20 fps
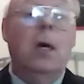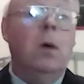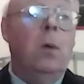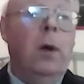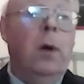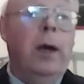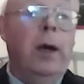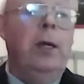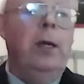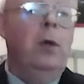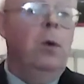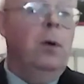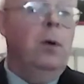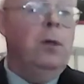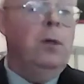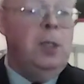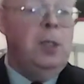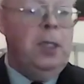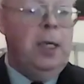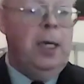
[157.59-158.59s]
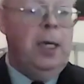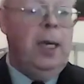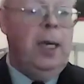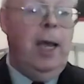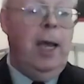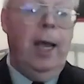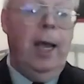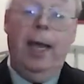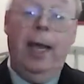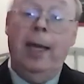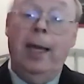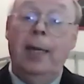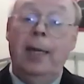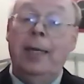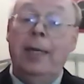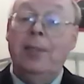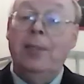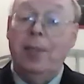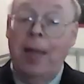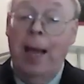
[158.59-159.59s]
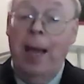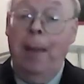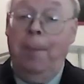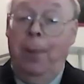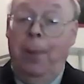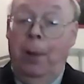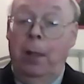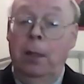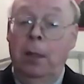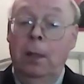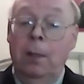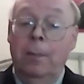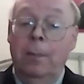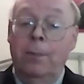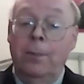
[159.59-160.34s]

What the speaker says: where you will see an example